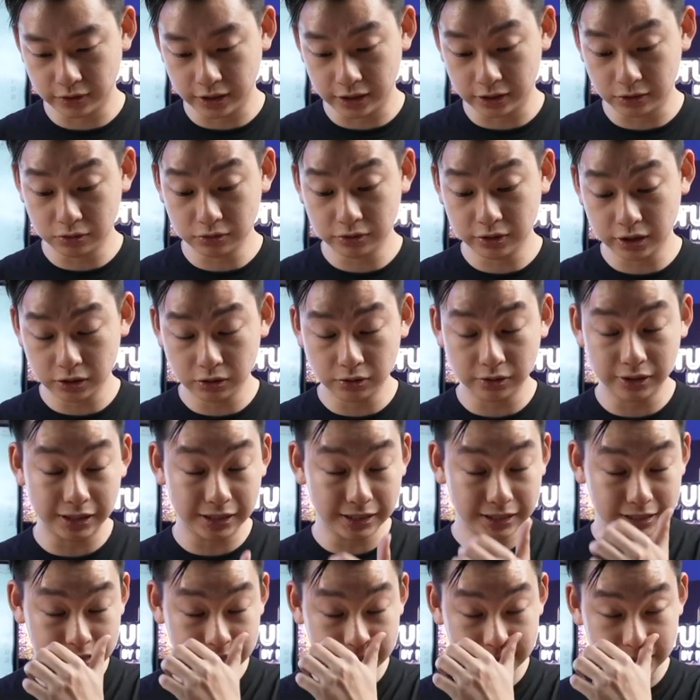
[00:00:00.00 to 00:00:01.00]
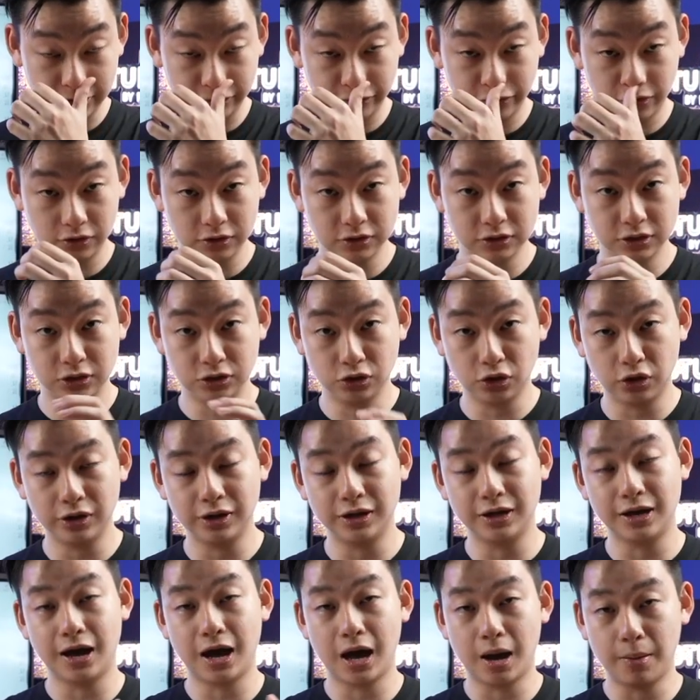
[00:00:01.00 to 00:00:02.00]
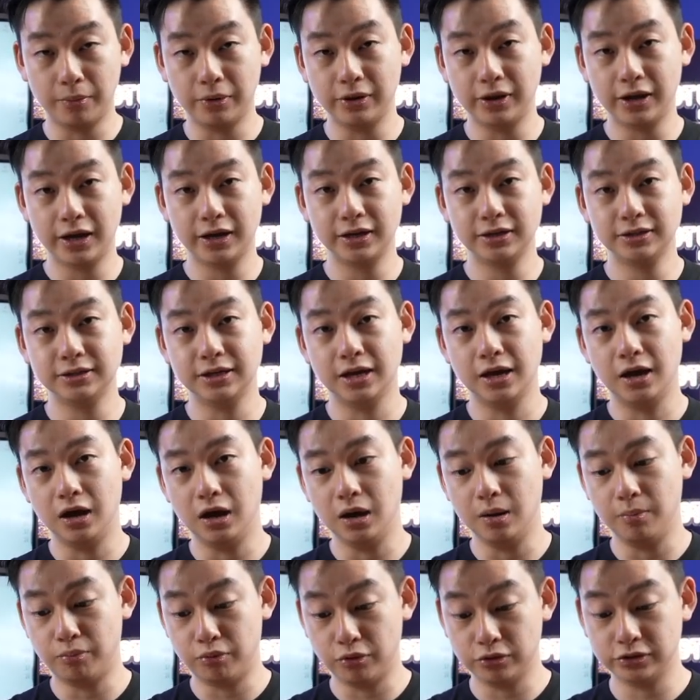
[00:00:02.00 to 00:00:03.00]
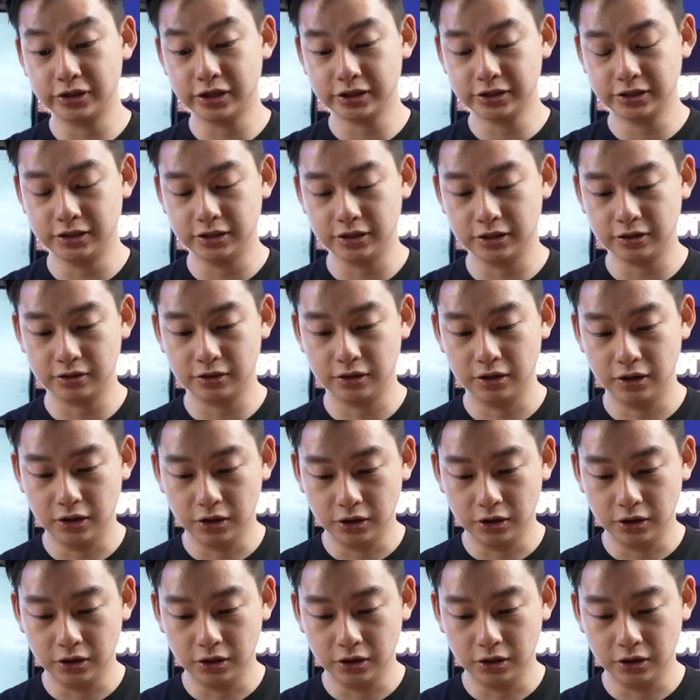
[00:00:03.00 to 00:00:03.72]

And do take note that this is of course not a harmonized project here.